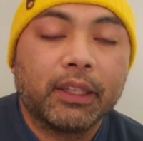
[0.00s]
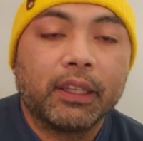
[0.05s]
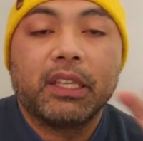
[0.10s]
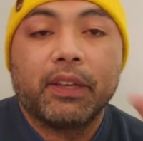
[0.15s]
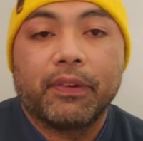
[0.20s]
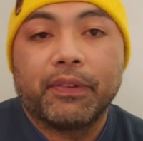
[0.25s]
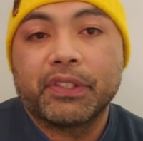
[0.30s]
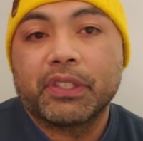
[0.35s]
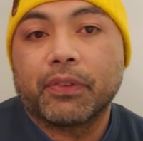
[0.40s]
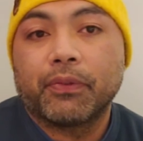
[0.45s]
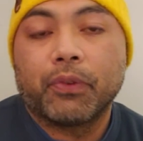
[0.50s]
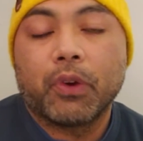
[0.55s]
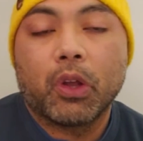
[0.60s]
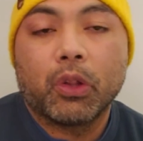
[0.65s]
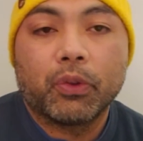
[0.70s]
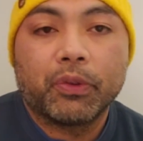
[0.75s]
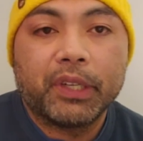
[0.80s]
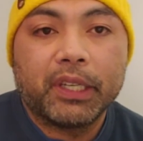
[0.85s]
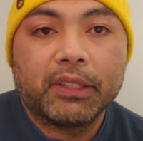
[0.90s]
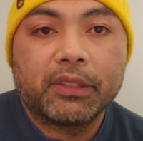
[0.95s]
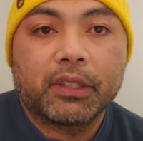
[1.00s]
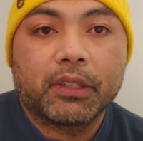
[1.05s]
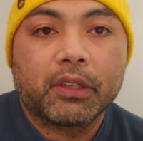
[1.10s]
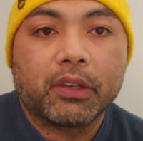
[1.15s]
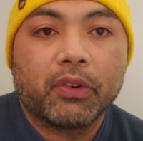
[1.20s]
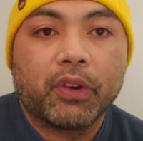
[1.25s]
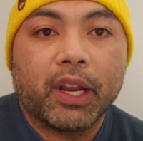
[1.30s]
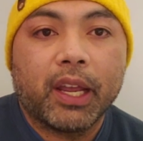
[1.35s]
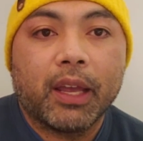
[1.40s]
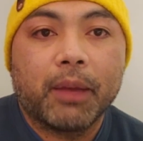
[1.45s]
give us a follow on
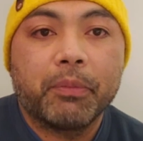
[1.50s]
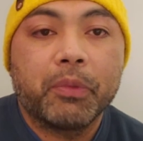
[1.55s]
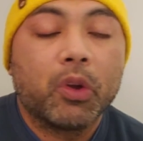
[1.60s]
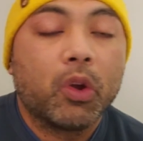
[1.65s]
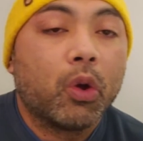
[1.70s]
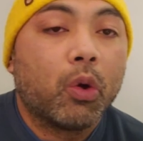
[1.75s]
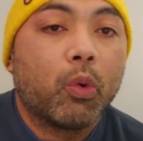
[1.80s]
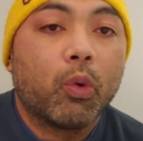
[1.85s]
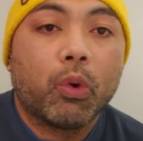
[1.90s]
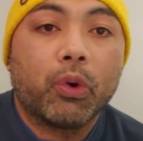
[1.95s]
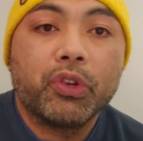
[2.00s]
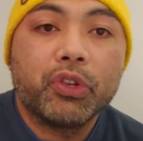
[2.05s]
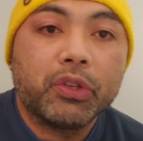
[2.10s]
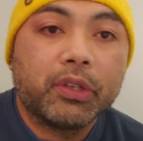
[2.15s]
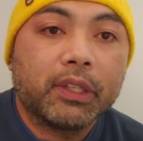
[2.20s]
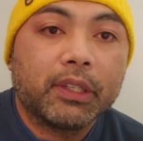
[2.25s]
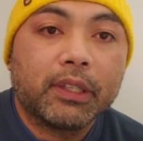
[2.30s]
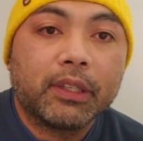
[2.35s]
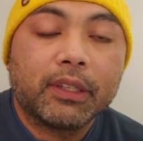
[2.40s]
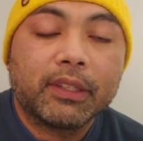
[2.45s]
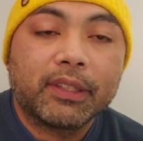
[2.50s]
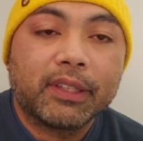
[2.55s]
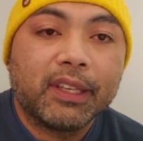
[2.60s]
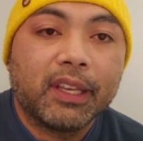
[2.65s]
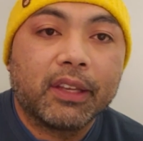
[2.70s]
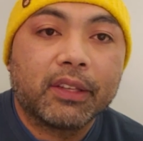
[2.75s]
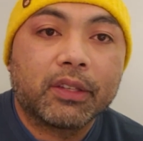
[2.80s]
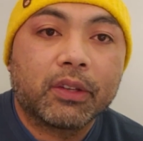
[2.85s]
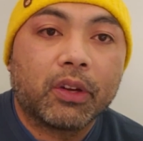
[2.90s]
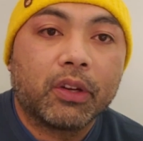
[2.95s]
Instagram, or you can see
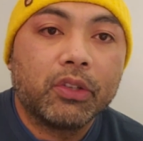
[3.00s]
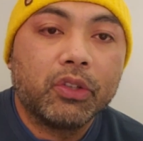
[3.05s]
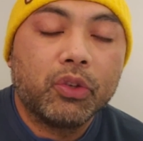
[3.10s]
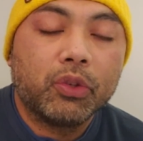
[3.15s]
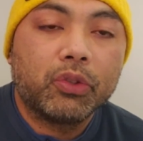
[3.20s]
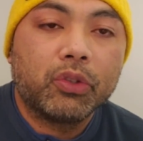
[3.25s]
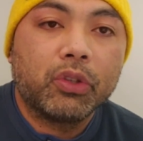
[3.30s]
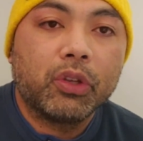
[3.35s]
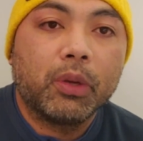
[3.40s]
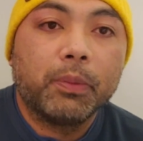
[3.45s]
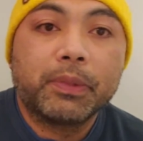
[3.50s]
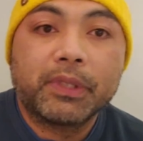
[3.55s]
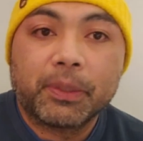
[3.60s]
us on YouTube.